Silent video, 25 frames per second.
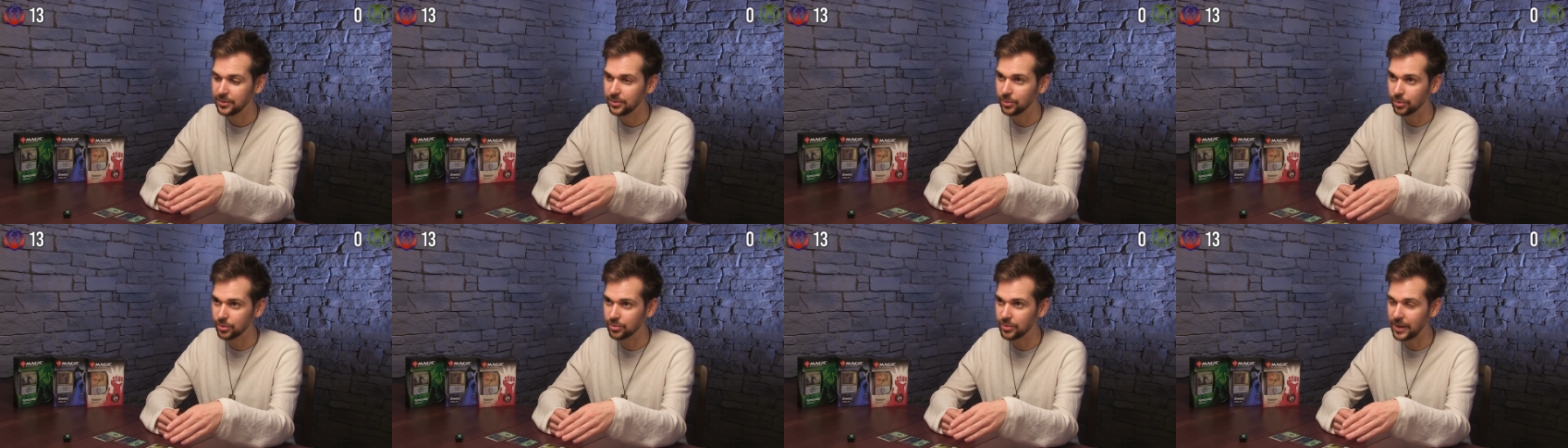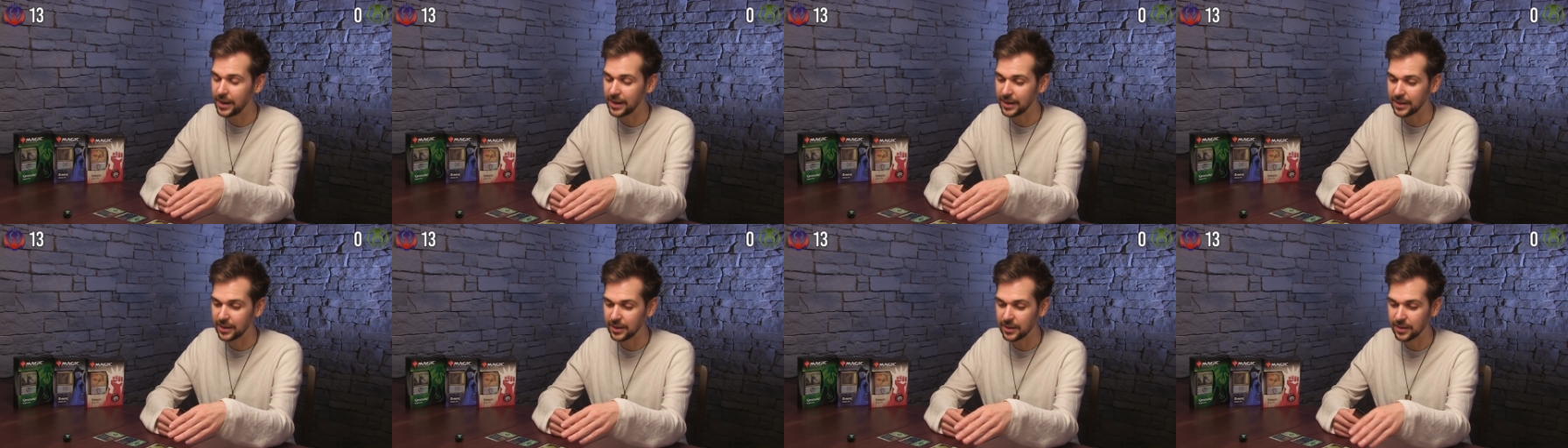your
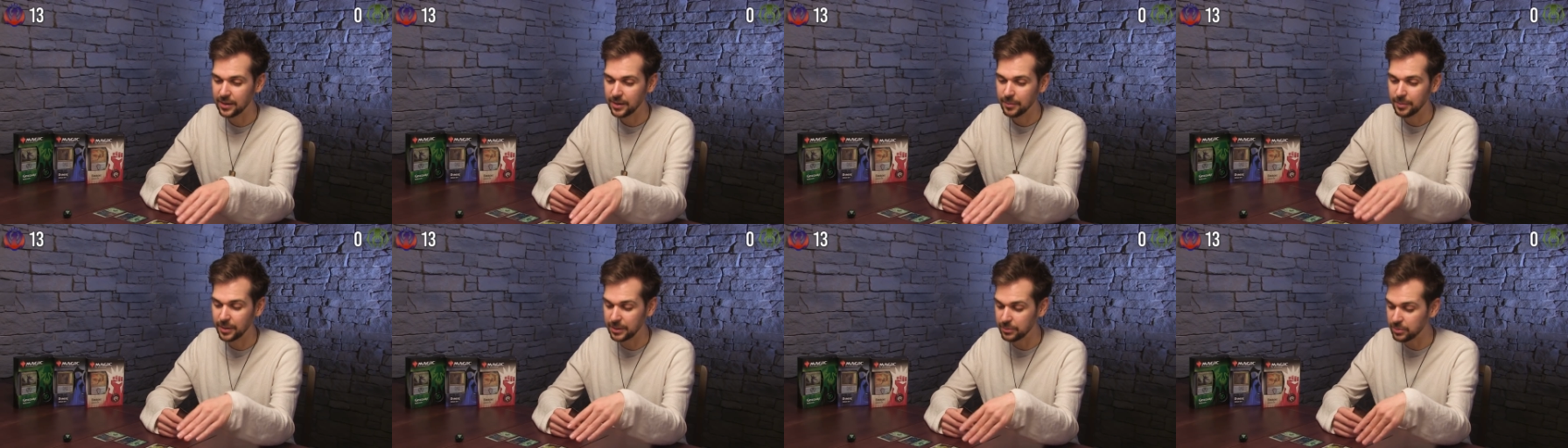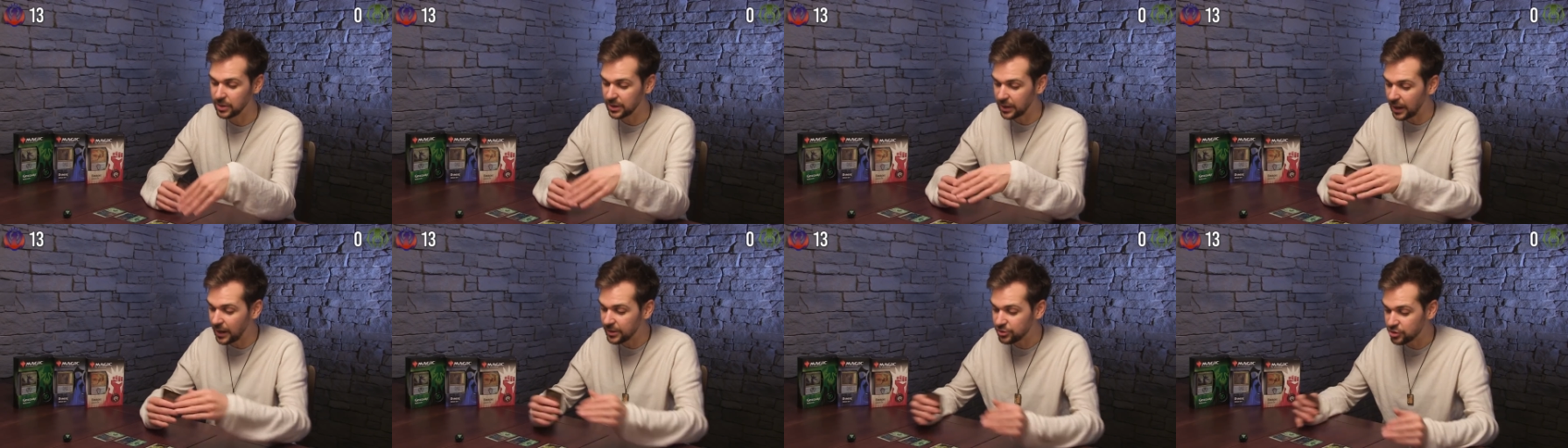dragon. Oh, but
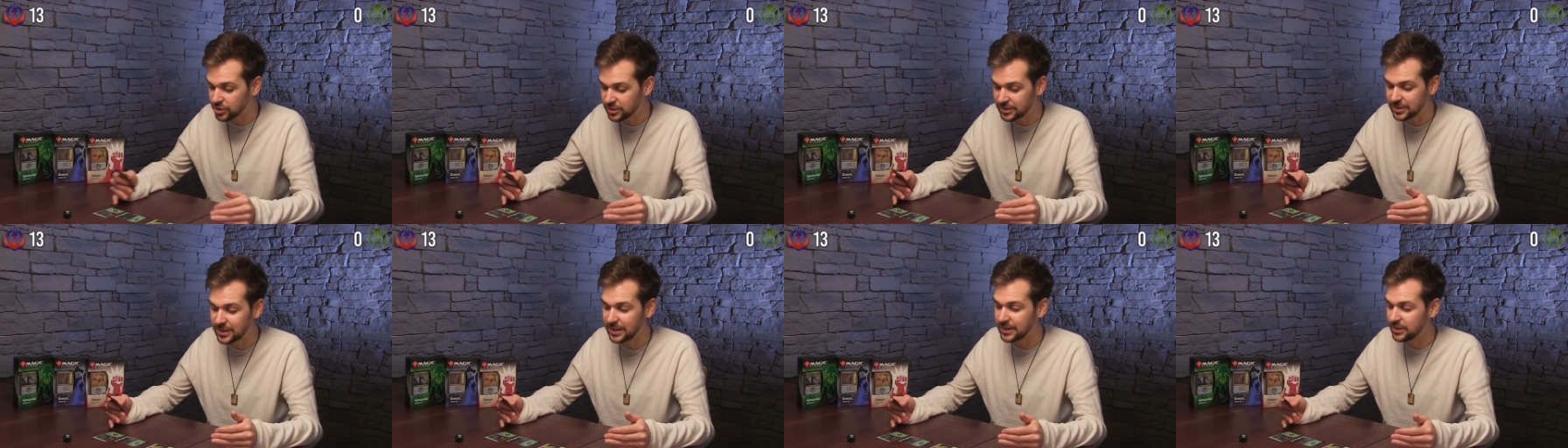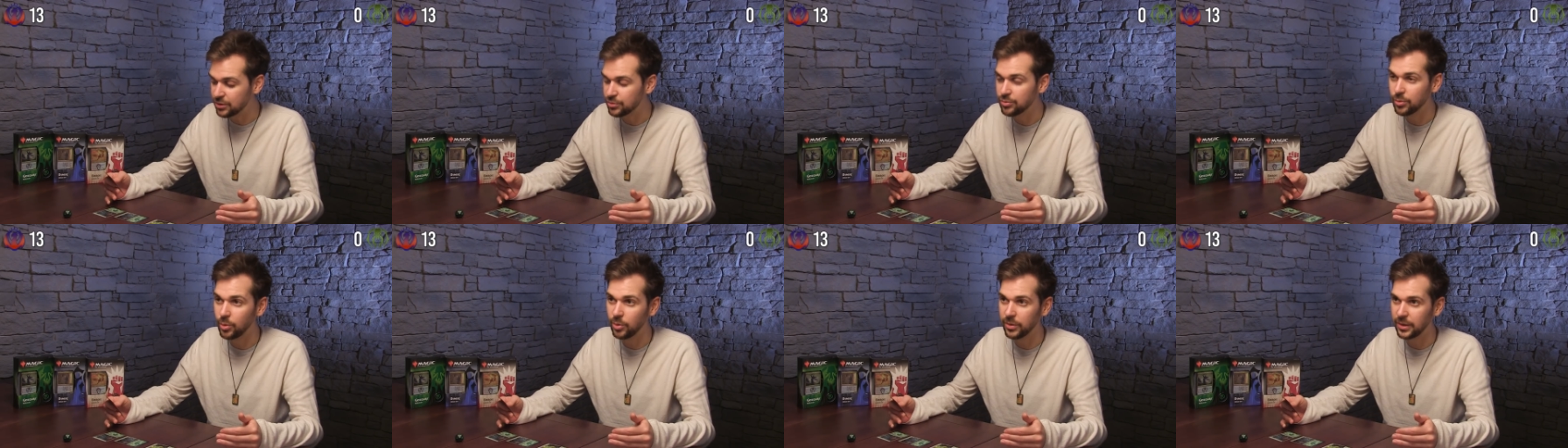it, right. I just
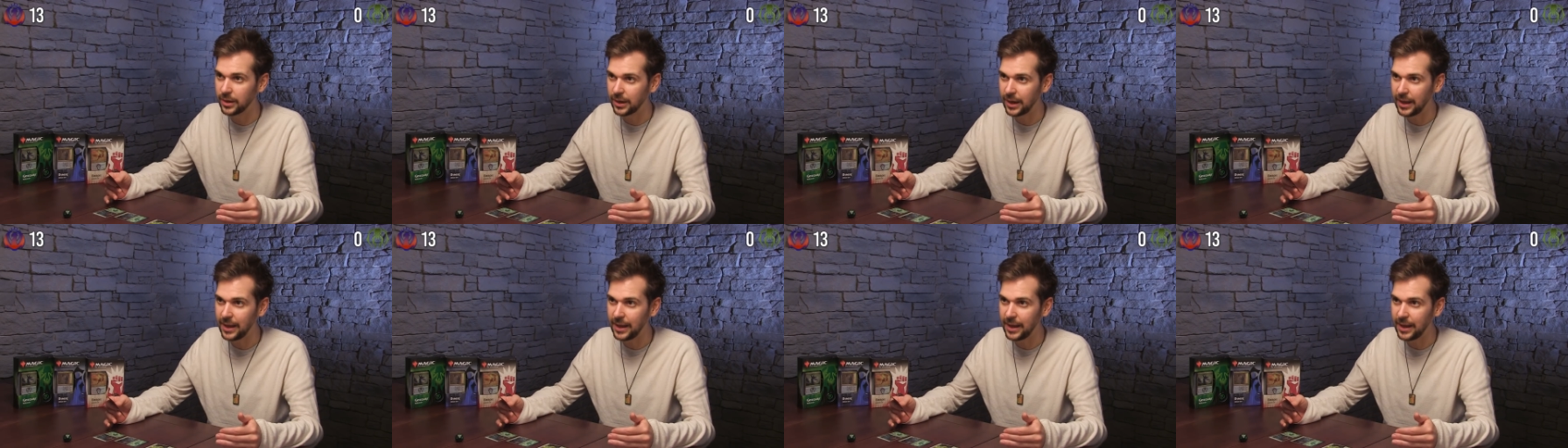didn't draw the